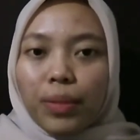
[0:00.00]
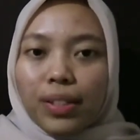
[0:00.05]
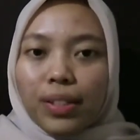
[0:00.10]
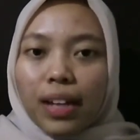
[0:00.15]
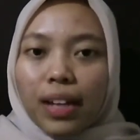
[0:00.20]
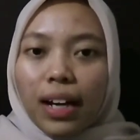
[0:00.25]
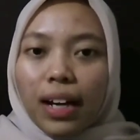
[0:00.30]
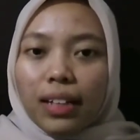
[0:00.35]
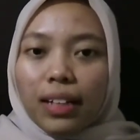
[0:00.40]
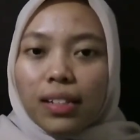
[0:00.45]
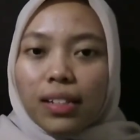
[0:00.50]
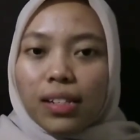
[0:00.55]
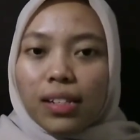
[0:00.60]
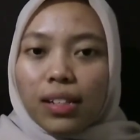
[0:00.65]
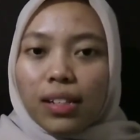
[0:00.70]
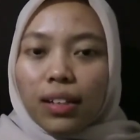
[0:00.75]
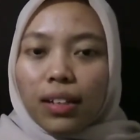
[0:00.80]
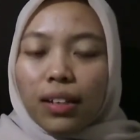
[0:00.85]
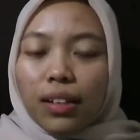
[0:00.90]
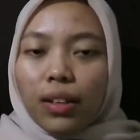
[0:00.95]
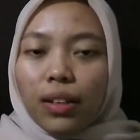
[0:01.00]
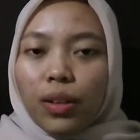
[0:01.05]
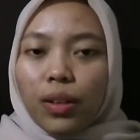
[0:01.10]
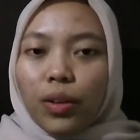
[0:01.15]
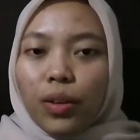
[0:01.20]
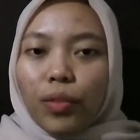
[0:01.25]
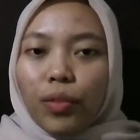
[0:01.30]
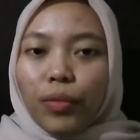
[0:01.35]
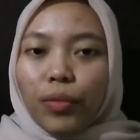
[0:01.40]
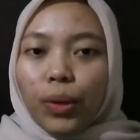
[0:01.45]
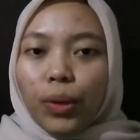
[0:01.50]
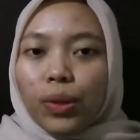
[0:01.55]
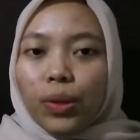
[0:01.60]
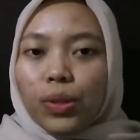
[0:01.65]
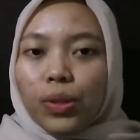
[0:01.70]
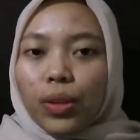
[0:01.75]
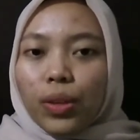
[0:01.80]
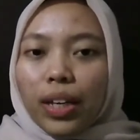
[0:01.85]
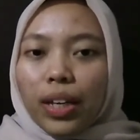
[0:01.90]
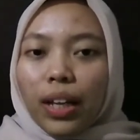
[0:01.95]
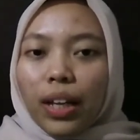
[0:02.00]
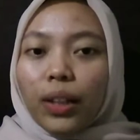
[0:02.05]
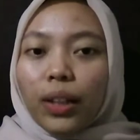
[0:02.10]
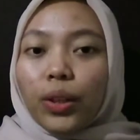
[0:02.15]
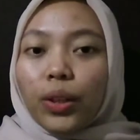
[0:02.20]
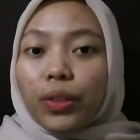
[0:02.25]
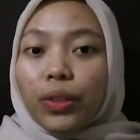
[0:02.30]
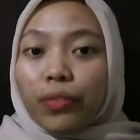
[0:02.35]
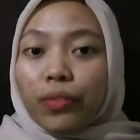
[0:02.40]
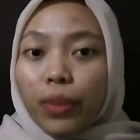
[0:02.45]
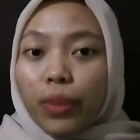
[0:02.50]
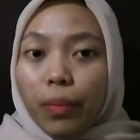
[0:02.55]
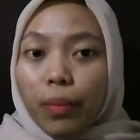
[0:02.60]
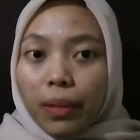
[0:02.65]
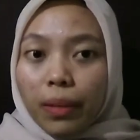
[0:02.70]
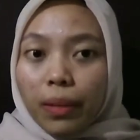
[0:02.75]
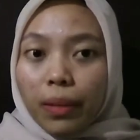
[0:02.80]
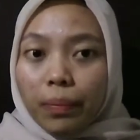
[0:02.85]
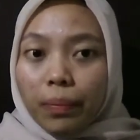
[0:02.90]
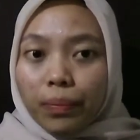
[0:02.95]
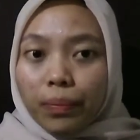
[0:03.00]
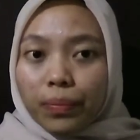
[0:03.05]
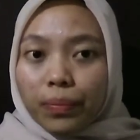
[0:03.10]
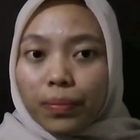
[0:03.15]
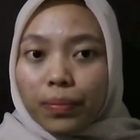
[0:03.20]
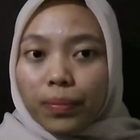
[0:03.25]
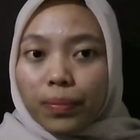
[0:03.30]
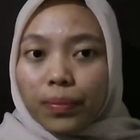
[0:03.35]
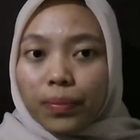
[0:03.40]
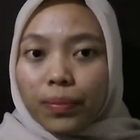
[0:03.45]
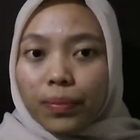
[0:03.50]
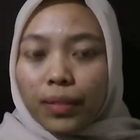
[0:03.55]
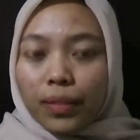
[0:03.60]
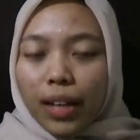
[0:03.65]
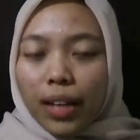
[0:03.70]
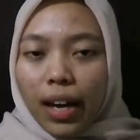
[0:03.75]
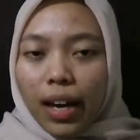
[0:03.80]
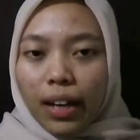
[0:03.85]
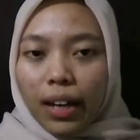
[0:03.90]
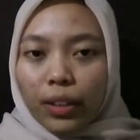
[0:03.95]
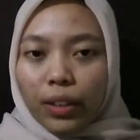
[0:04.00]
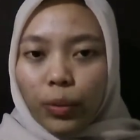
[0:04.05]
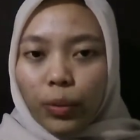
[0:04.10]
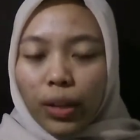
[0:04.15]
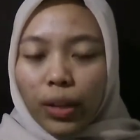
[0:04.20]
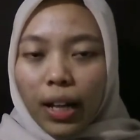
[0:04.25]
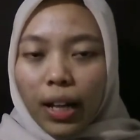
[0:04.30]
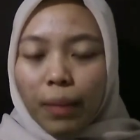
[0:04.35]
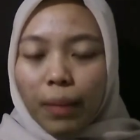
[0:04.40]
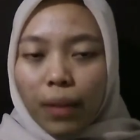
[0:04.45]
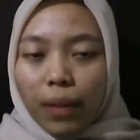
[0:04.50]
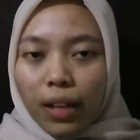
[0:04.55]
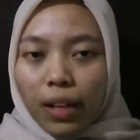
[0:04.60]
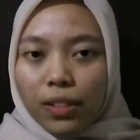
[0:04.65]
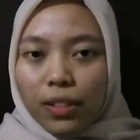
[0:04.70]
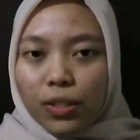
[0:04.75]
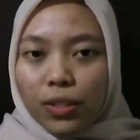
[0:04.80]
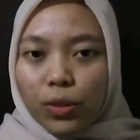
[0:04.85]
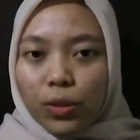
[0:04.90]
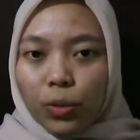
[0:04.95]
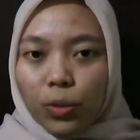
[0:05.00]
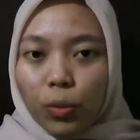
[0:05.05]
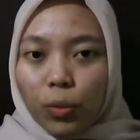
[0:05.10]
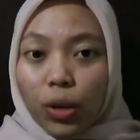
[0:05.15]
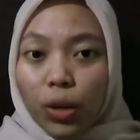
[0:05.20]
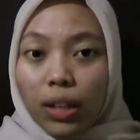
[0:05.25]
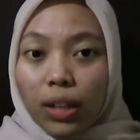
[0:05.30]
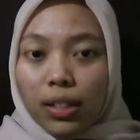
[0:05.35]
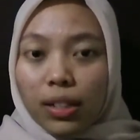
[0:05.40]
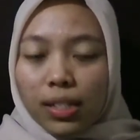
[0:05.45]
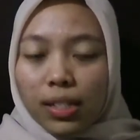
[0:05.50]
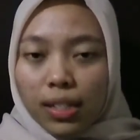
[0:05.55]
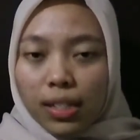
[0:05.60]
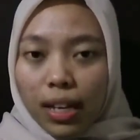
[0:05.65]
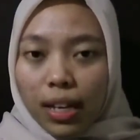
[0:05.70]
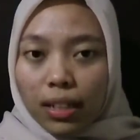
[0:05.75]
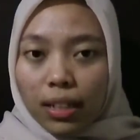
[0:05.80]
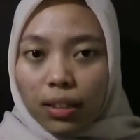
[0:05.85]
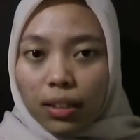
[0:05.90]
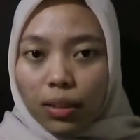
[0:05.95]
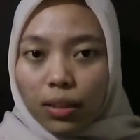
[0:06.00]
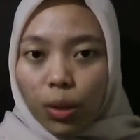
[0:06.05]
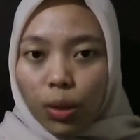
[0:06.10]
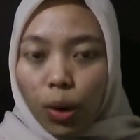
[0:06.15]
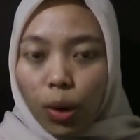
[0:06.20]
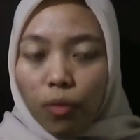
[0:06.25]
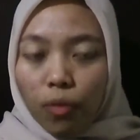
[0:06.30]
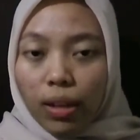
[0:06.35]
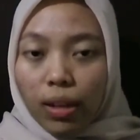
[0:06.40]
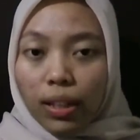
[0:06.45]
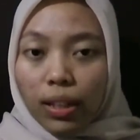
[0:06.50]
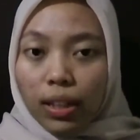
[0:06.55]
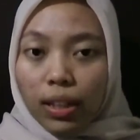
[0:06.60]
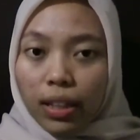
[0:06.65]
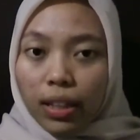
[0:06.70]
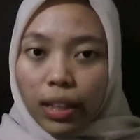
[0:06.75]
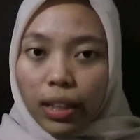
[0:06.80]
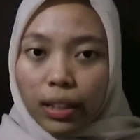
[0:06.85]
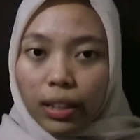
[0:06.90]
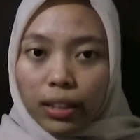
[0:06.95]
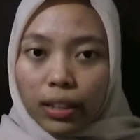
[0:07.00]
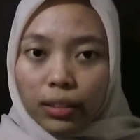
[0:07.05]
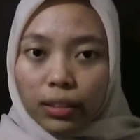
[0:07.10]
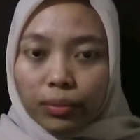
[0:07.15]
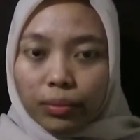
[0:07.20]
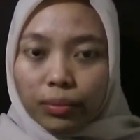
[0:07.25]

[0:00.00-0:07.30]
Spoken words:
Besides, we also can learn from them, and it will help us to more understand of what they think.